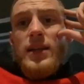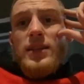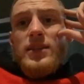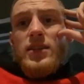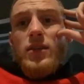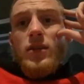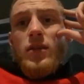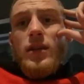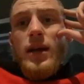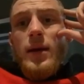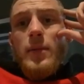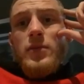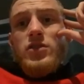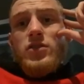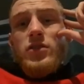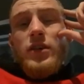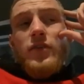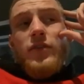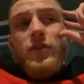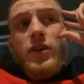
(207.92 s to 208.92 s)
dual
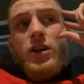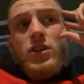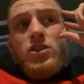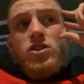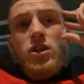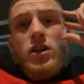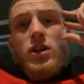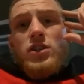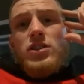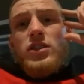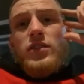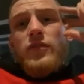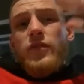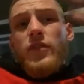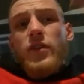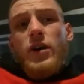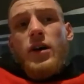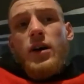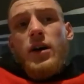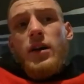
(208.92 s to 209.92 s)
amateur. He fought Josh, he
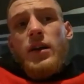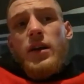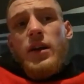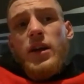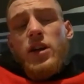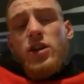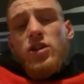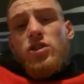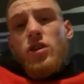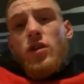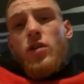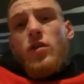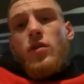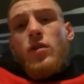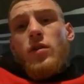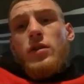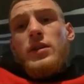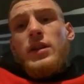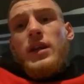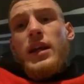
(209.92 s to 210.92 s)
fought Joe
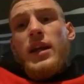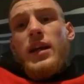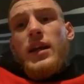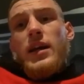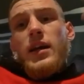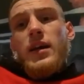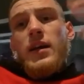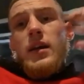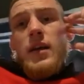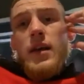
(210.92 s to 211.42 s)
Cordina.